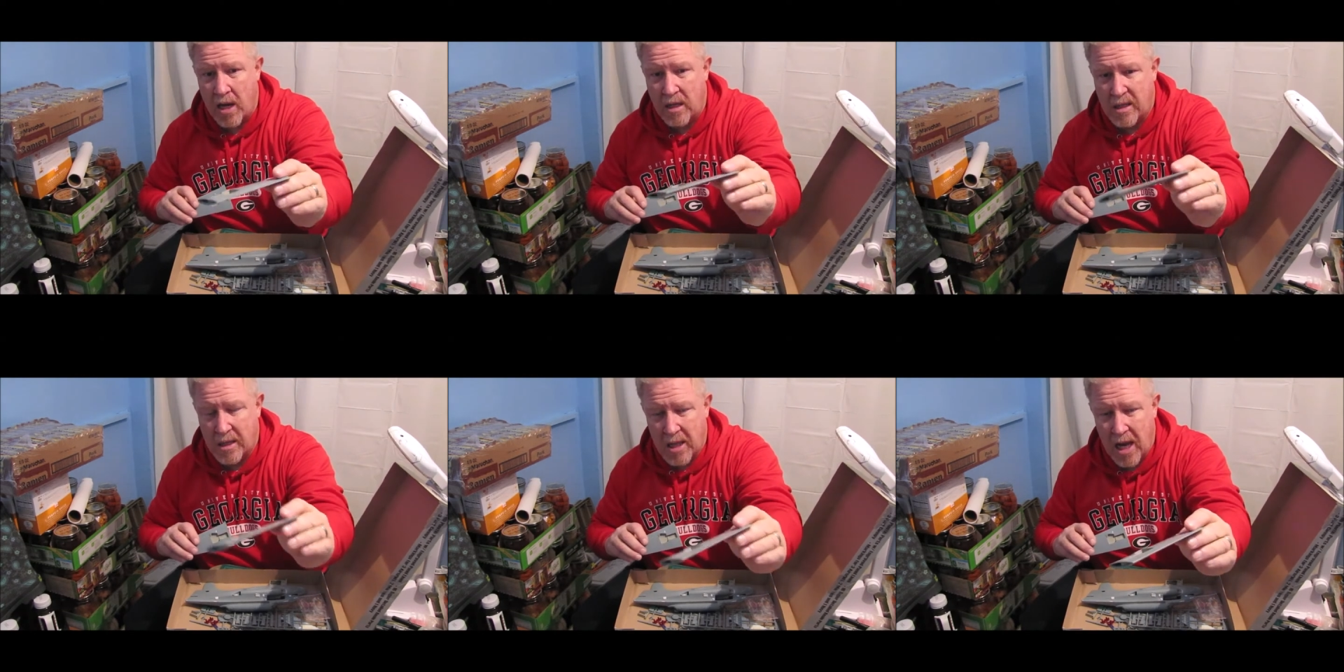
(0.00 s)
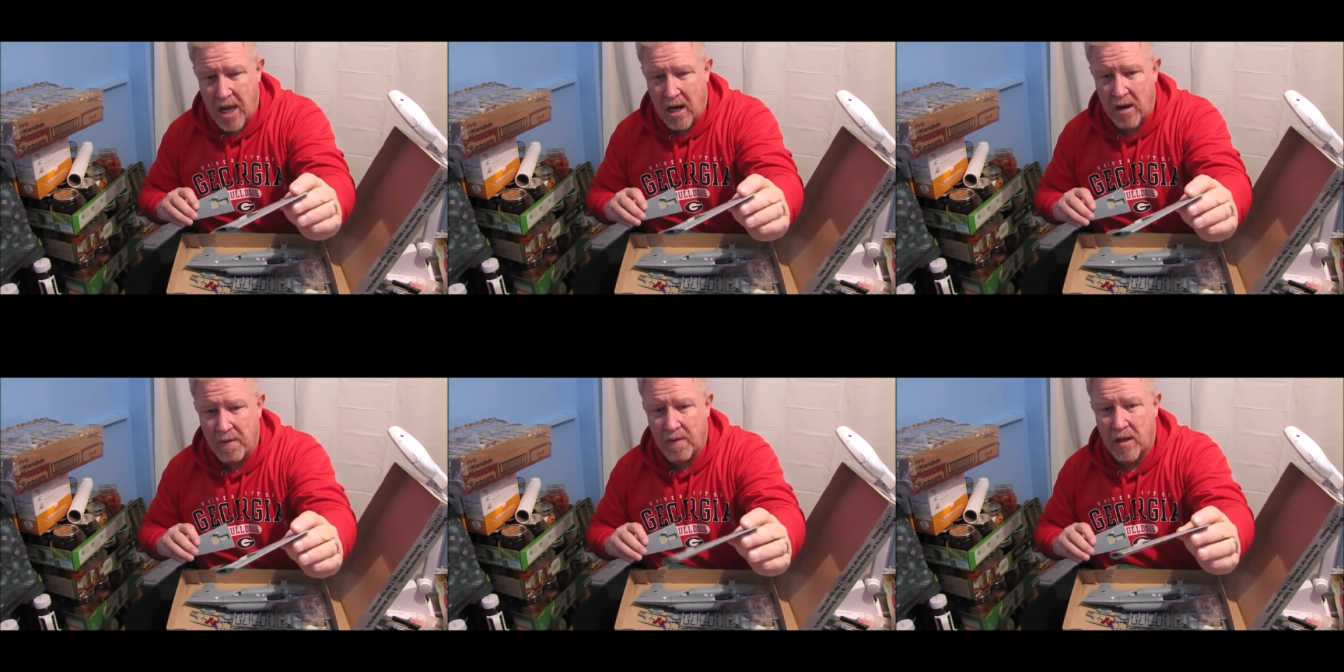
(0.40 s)
and
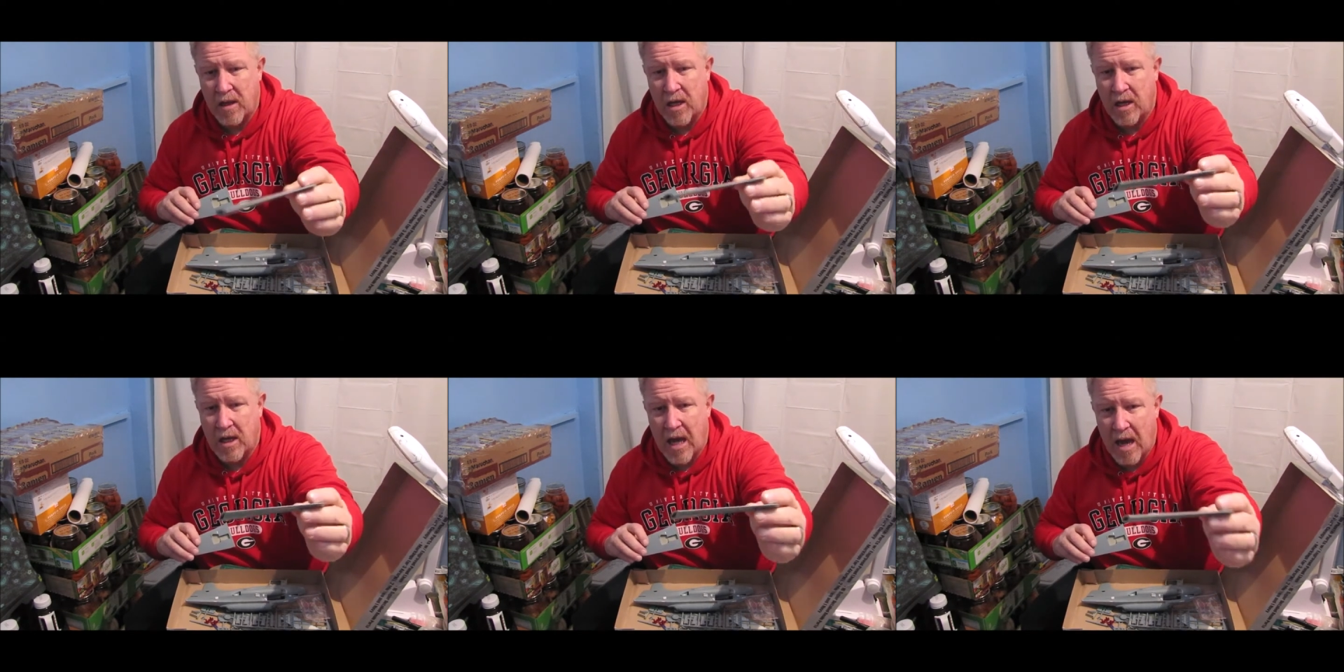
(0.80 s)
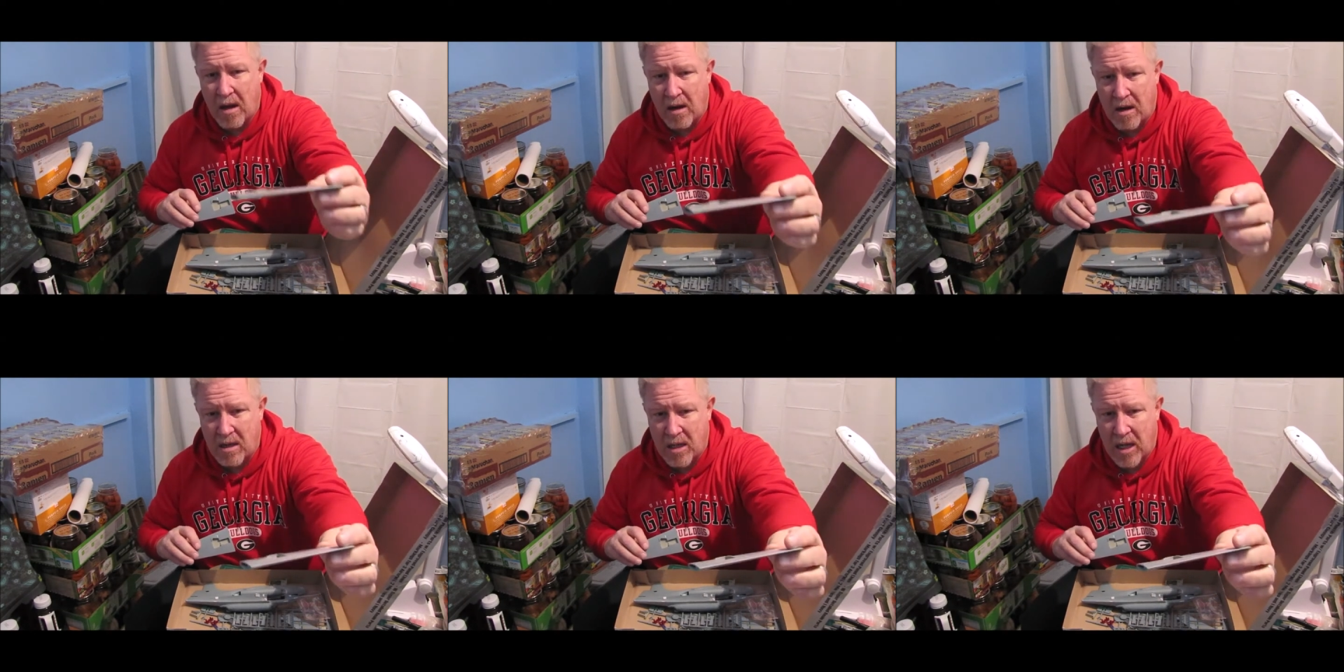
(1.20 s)
sand everything
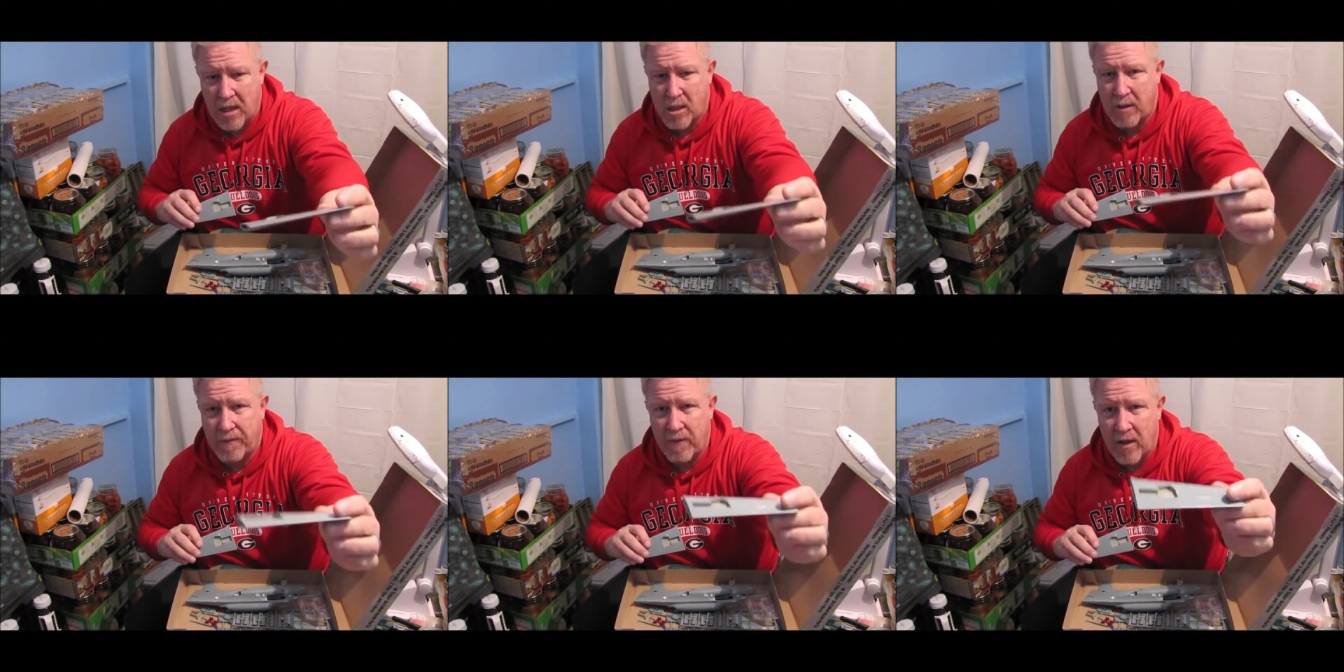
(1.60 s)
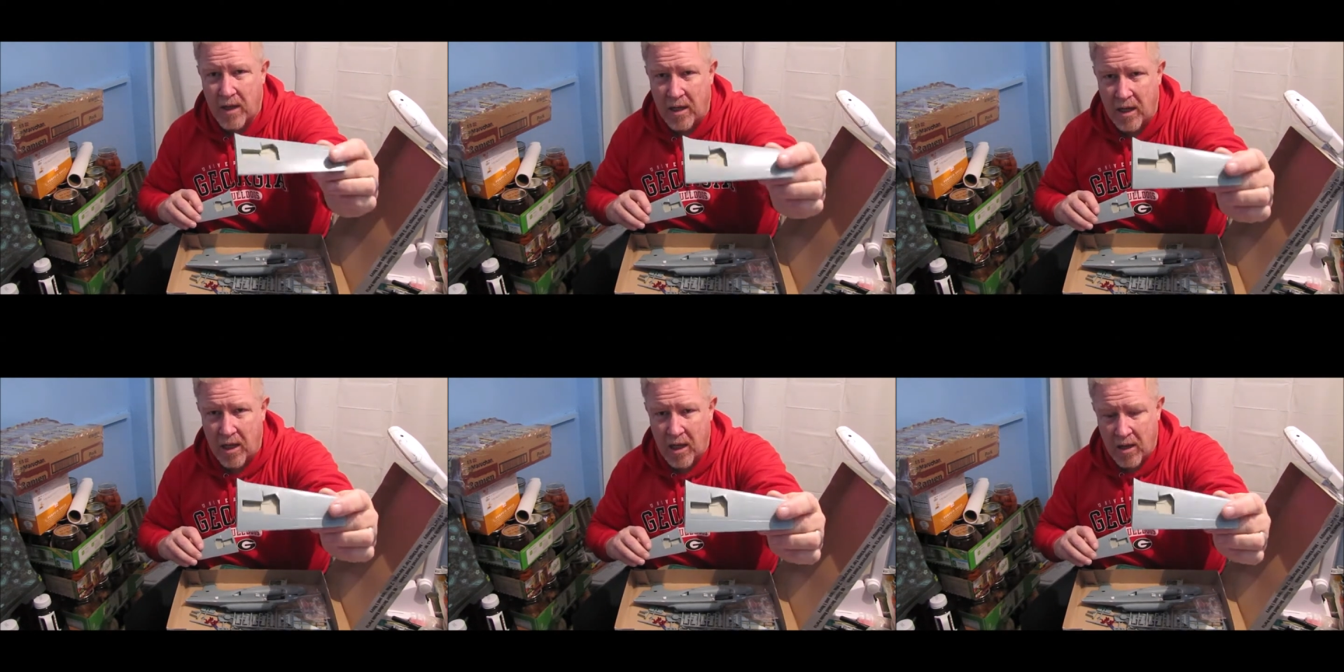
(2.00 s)
down and test
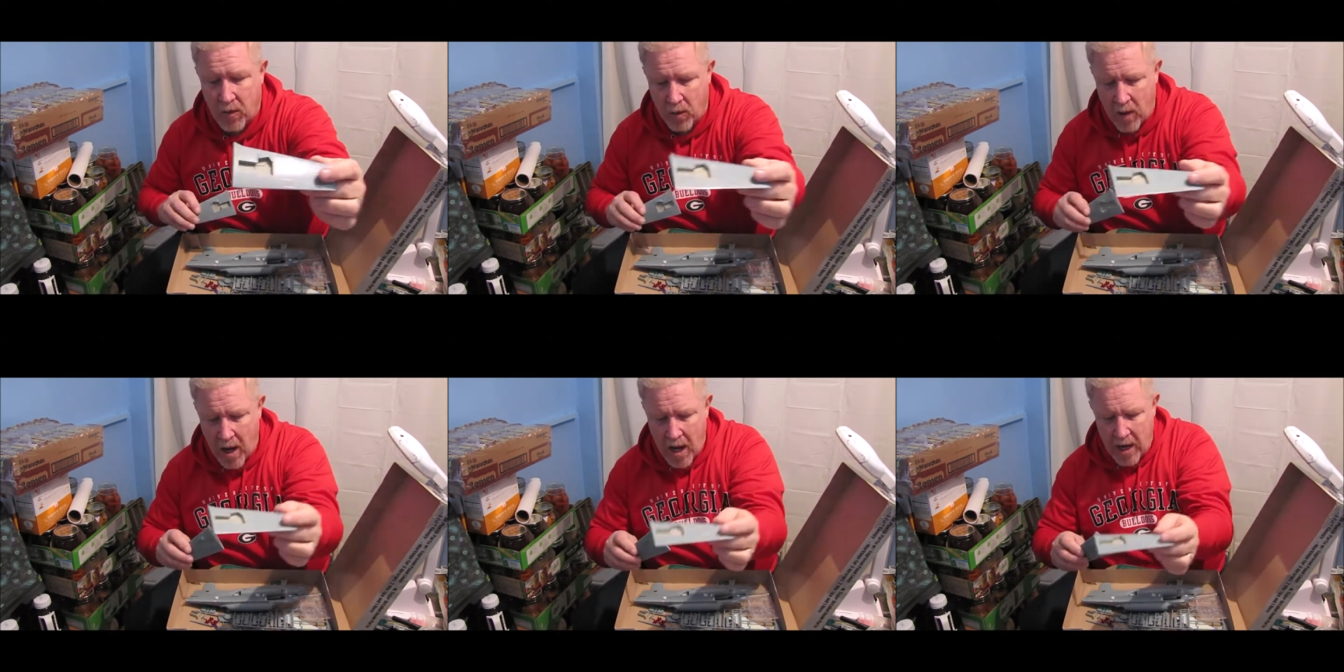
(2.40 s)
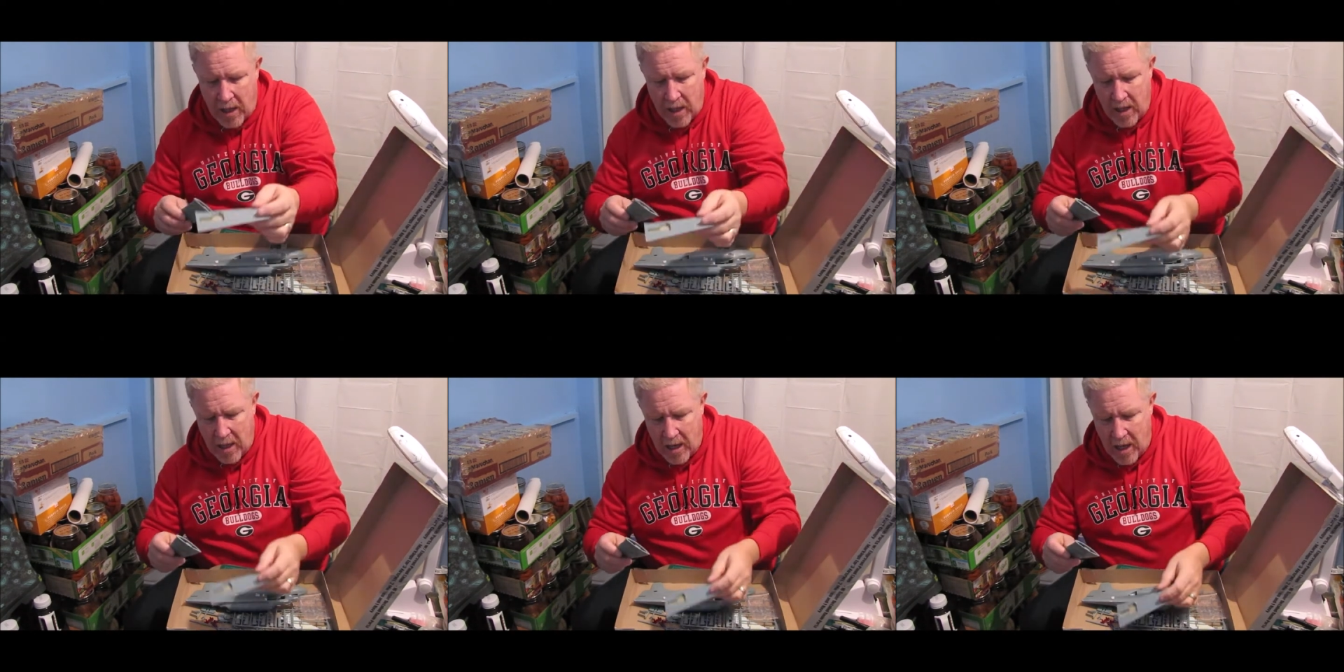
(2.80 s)
fit and get it right.